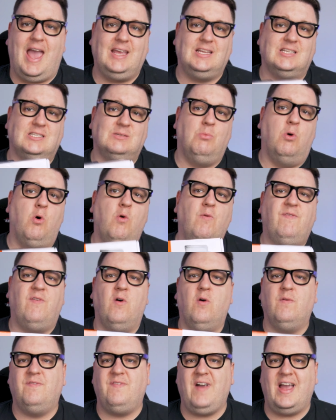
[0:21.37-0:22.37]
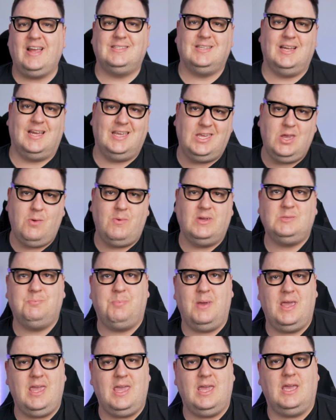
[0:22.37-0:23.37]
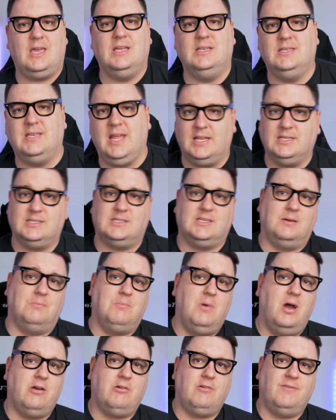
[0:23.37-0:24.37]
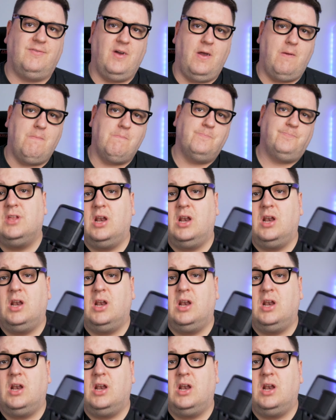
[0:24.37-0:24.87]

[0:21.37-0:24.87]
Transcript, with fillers: a small form factor U S B condenser microphone.